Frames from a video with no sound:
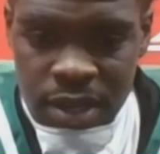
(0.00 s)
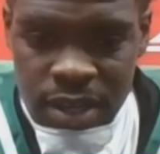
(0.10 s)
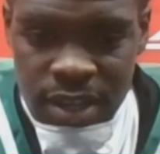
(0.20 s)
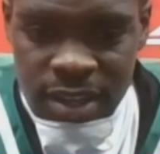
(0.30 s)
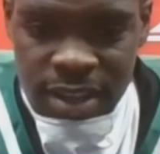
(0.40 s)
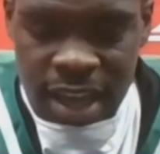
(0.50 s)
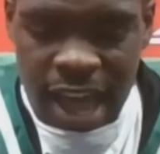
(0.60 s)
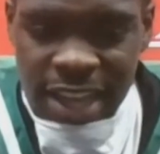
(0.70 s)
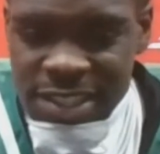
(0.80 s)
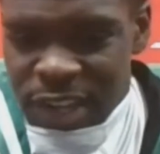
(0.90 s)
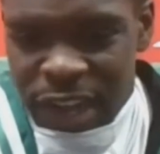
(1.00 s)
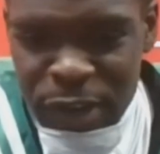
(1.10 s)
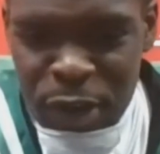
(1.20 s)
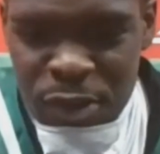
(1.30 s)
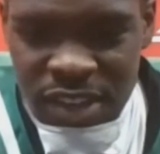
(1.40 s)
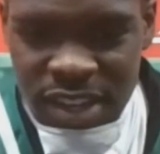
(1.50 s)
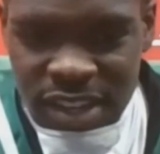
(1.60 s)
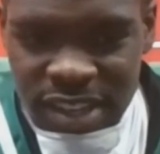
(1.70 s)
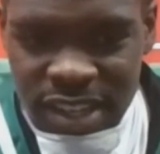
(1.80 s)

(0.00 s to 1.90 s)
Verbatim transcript: Uh, I actually like know uh,